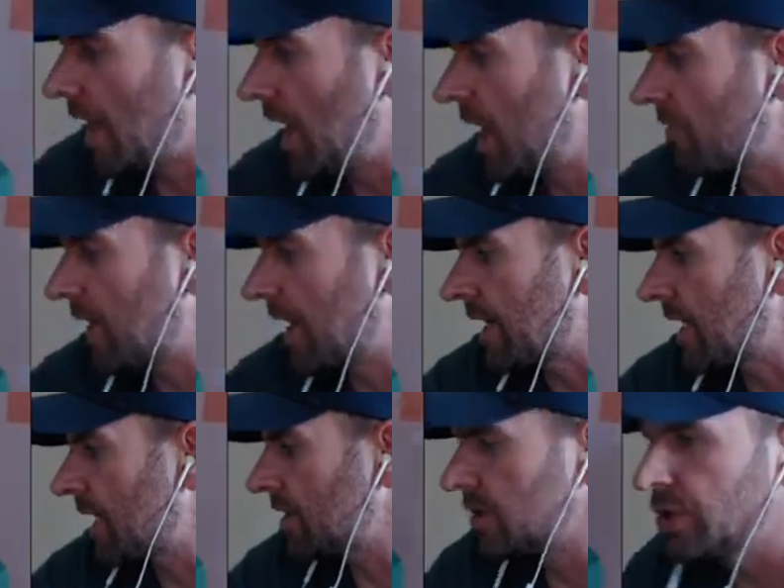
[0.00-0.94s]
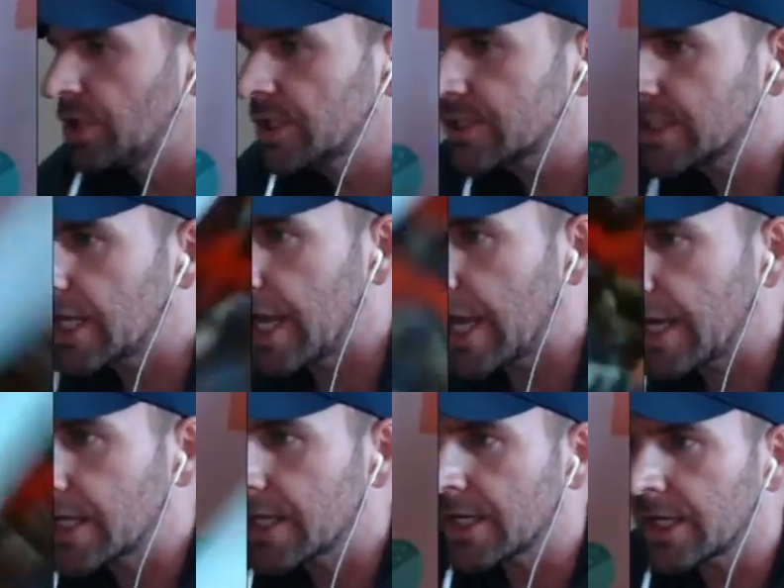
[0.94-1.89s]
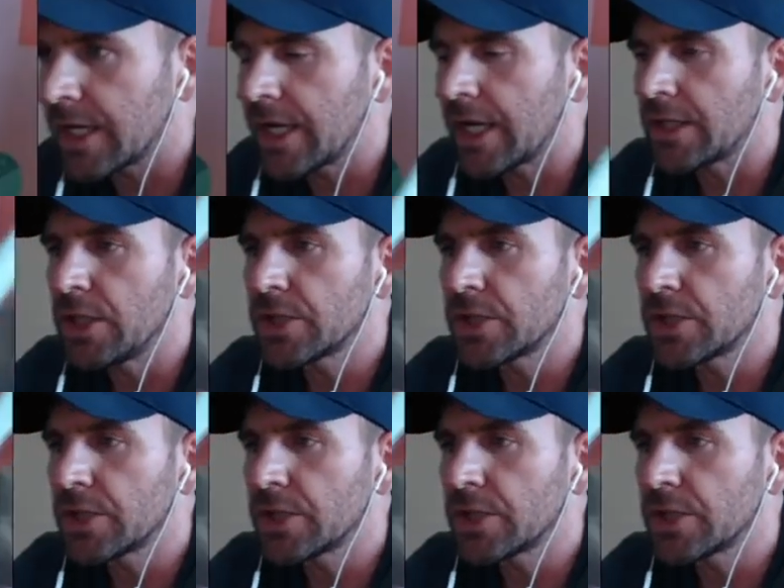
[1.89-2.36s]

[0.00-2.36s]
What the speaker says: All right, it looks like I